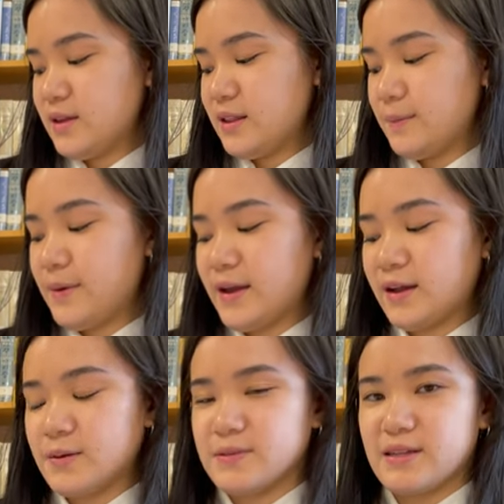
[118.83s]
that
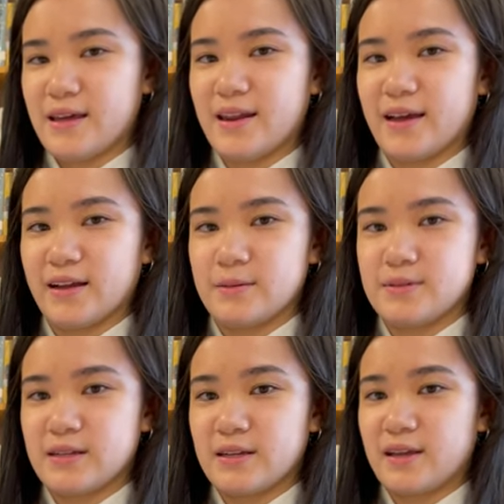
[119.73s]
bang-ups and
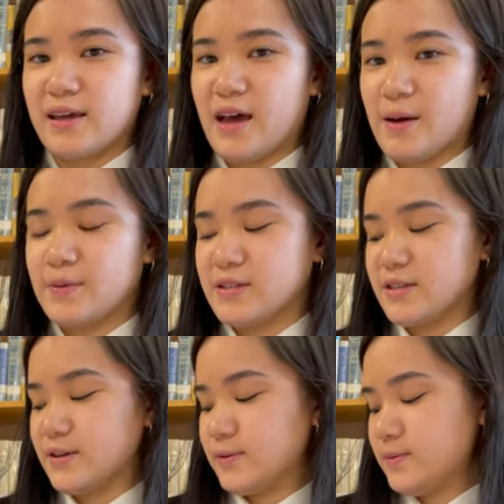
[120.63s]
hang-ups can happen to
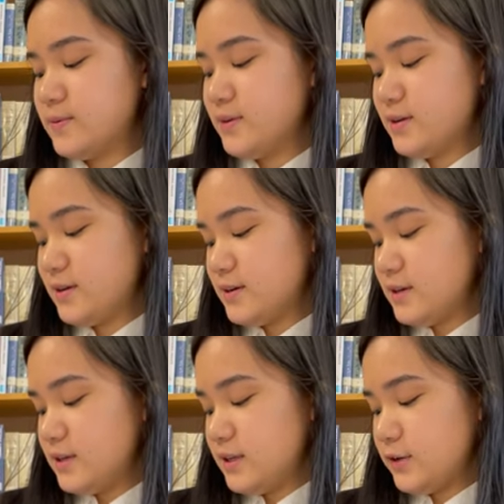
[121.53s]
you.
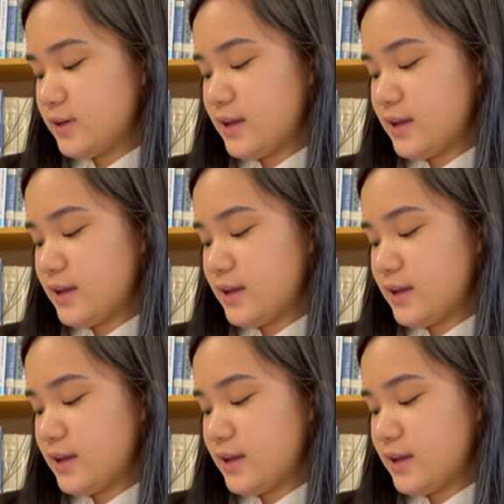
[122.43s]
You can